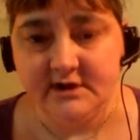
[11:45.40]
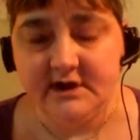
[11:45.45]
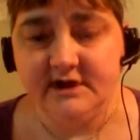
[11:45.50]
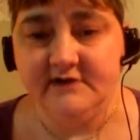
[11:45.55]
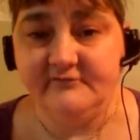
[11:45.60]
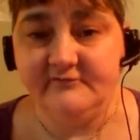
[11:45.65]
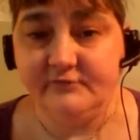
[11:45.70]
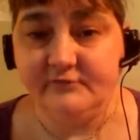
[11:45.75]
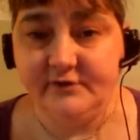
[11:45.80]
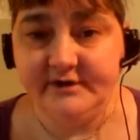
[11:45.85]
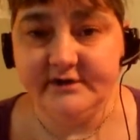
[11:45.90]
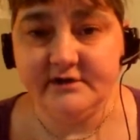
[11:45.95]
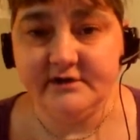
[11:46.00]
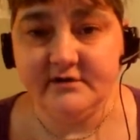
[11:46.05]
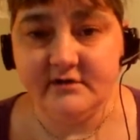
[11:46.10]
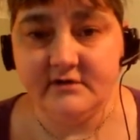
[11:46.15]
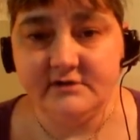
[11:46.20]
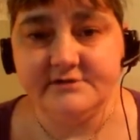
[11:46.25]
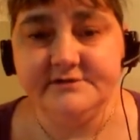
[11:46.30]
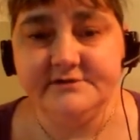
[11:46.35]
And if we
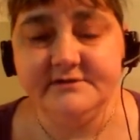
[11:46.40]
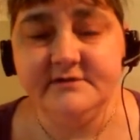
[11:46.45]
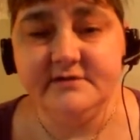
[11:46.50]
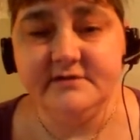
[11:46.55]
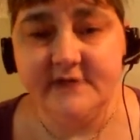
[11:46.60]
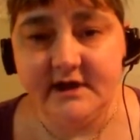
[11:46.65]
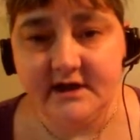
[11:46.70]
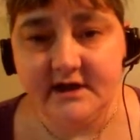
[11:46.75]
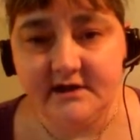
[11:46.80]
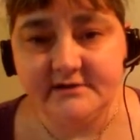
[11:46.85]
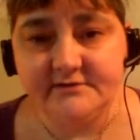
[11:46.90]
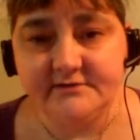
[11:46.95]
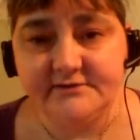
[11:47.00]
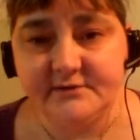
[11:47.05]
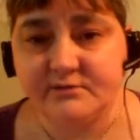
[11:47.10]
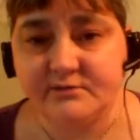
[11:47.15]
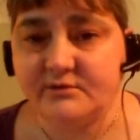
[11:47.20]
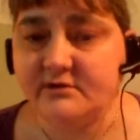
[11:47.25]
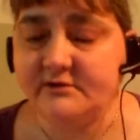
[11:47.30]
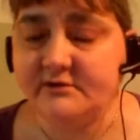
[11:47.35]
can all do that,
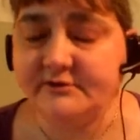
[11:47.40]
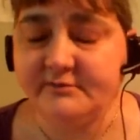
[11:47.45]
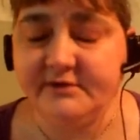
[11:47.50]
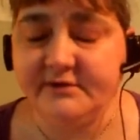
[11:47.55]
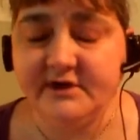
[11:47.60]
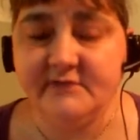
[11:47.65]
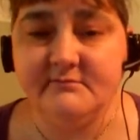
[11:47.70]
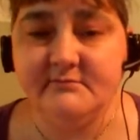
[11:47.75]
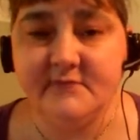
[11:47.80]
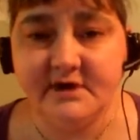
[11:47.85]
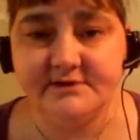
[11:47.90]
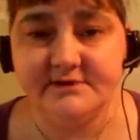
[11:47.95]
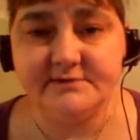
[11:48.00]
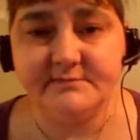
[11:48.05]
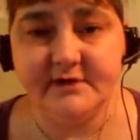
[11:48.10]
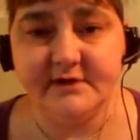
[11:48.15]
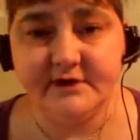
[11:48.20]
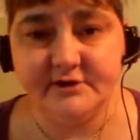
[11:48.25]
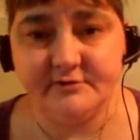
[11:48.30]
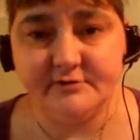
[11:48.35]
the world would be a
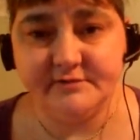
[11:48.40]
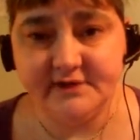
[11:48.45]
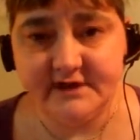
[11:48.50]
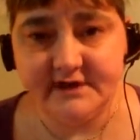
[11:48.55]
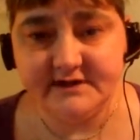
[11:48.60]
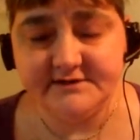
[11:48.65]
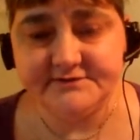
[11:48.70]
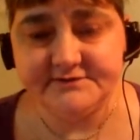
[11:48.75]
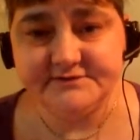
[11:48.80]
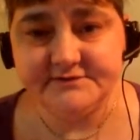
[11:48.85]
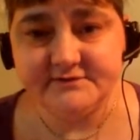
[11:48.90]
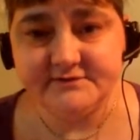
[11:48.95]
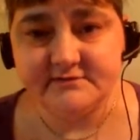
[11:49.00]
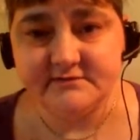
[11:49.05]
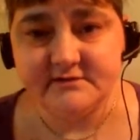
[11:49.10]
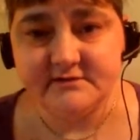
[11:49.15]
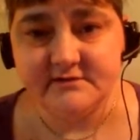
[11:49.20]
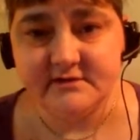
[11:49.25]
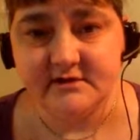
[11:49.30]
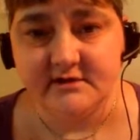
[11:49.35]
much better place.
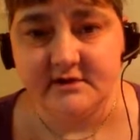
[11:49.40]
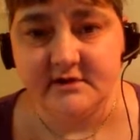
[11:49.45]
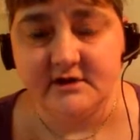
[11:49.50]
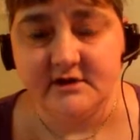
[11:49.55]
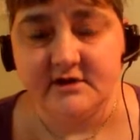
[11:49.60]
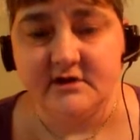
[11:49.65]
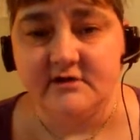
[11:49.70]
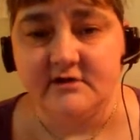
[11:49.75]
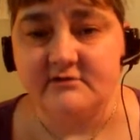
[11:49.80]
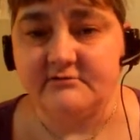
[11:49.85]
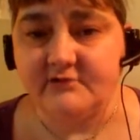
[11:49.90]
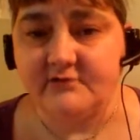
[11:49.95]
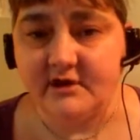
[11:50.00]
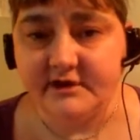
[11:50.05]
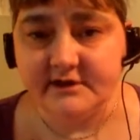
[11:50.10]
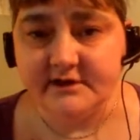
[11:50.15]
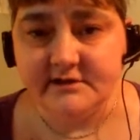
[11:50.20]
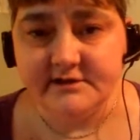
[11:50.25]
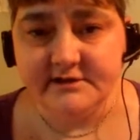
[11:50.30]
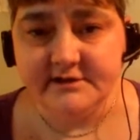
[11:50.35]

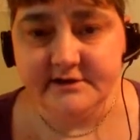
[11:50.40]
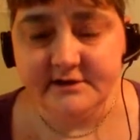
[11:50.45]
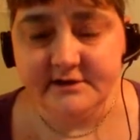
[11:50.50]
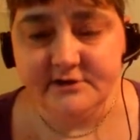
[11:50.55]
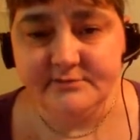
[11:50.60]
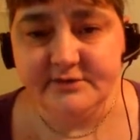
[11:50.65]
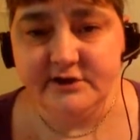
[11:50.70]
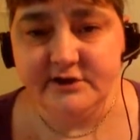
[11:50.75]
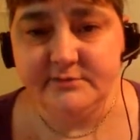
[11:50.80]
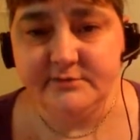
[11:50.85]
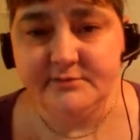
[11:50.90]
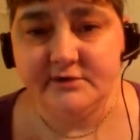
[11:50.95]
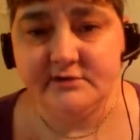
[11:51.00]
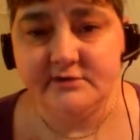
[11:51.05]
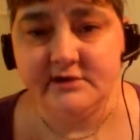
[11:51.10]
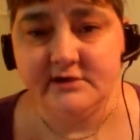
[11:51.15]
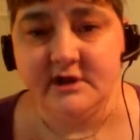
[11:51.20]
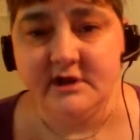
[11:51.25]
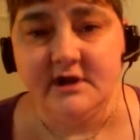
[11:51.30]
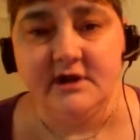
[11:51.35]
Chronically ill
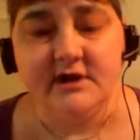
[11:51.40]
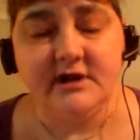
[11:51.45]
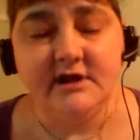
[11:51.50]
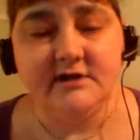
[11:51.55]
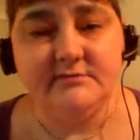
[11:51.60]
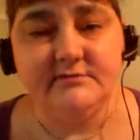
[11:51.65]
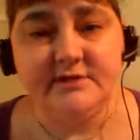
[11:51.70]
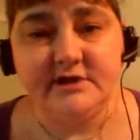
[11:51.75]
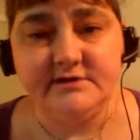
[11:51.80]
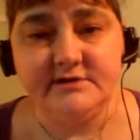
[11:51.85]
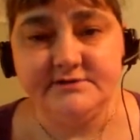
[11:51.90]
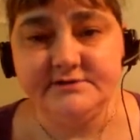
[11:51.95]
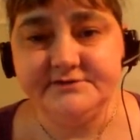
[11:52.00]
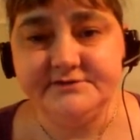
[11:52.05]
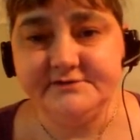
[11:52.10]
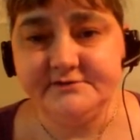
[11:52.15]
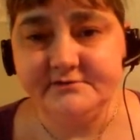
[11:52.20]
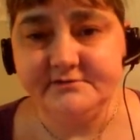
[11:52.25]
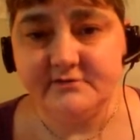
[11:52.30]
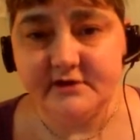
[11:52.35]
people and
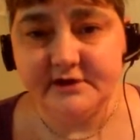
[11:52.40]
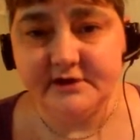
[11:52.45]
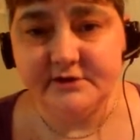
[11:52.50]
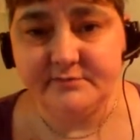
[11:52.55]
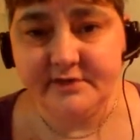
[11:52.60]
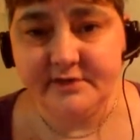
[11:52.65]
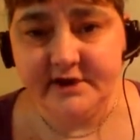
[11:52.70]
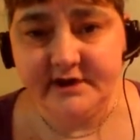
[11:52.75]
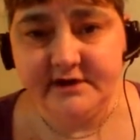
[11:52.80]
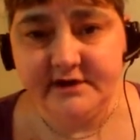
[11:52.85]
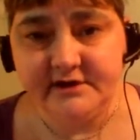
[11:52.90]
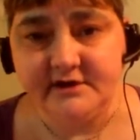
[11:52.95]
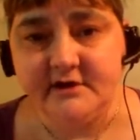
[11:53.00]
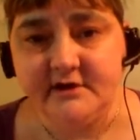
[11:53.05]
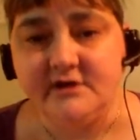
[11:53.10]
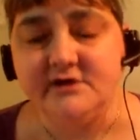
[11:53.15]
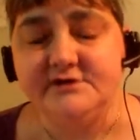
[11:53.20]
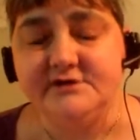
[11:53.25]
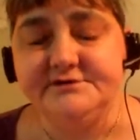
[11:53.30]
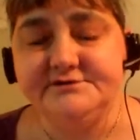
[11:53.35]
patients in chronic pain
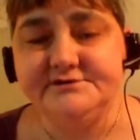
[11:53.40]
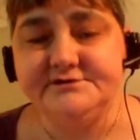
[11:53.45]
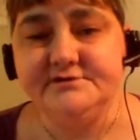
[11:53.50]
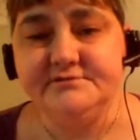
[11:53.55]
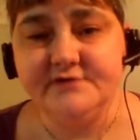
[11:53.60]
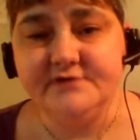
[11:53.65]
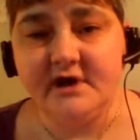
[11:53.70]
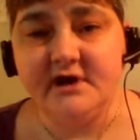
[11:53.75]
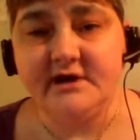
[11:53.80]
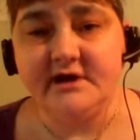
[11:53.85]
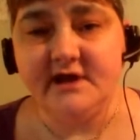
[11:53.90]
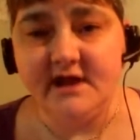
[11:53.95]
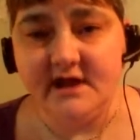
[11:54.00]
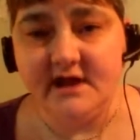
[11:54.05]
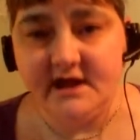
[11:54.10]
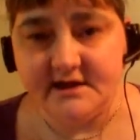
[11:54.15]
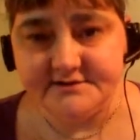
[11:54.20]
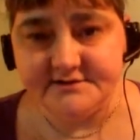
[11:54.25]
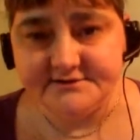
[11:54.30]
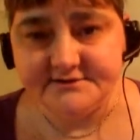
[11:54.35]
do not
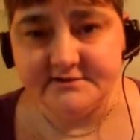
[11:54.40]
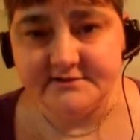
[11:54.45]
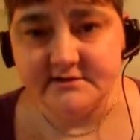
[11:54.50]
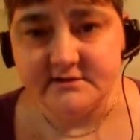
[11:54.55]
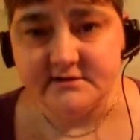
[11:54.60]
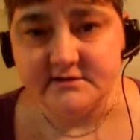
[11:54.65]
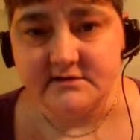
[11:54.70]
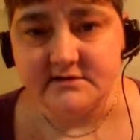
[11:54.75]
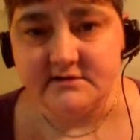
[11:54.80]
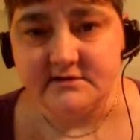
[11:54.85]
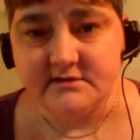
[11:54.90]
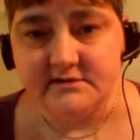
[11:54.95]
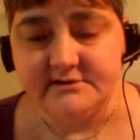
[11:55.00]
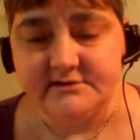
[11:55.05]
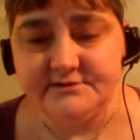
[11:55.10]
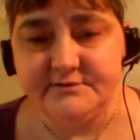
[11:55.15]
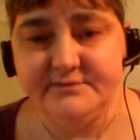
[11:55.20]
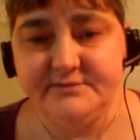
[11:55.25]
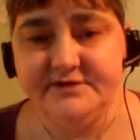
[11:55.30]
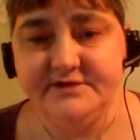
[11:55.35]
ask
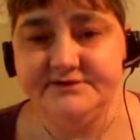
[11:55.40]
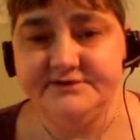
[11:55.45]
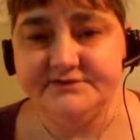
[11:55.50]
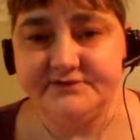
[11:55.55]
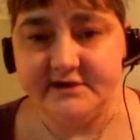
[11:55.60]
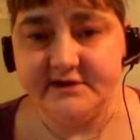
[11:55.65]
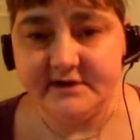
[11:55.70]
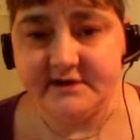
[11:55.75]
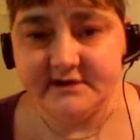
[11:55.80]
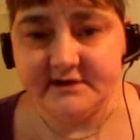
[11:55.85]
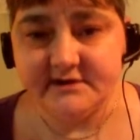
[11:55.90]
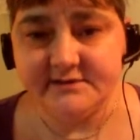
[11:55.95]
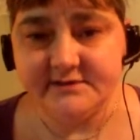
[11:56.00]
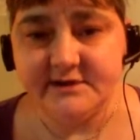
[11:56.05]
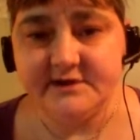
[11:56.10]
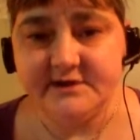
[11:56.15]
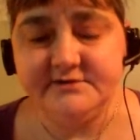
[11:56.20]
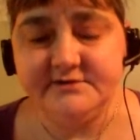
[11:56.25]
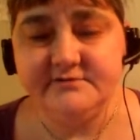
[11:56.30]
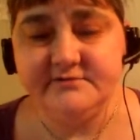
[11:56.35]
to be sick.
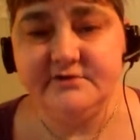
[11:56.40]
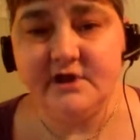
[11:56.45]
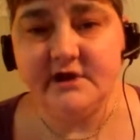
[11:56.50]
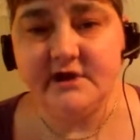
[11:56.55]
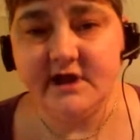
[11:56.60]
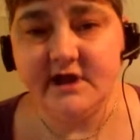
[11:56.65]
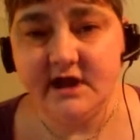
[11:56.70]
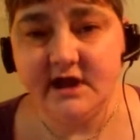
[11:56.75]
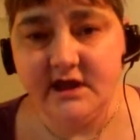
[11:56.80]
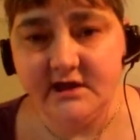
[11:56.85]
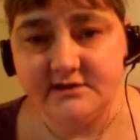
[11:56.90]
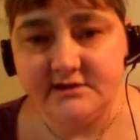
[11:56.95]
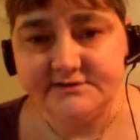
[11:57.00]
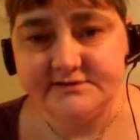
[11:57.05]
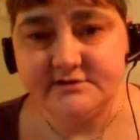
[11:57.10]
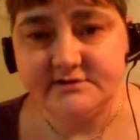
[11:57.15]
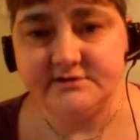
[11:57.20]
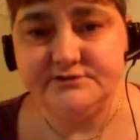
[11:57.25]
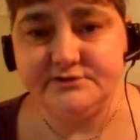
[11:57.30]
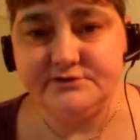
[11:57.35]
They do not
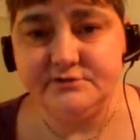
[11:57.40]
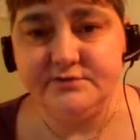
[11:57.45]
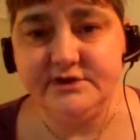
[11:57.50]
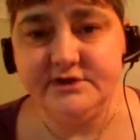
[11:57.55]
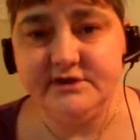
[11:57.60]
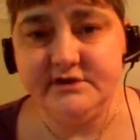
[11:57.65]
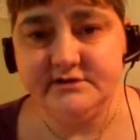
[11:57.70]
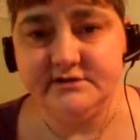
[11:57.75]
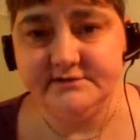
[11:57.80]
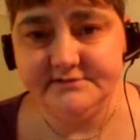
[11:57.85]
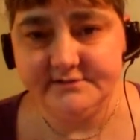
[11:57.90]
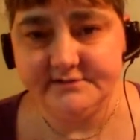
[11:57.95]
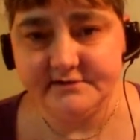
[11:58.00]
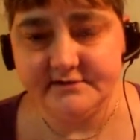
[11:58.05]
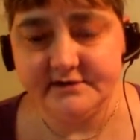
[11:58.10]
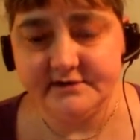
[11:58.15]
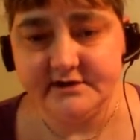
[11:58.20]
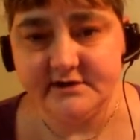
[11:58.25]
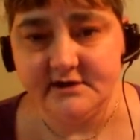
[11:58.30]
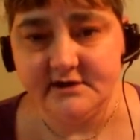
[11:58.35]
ask to be
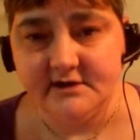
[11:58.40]
injured.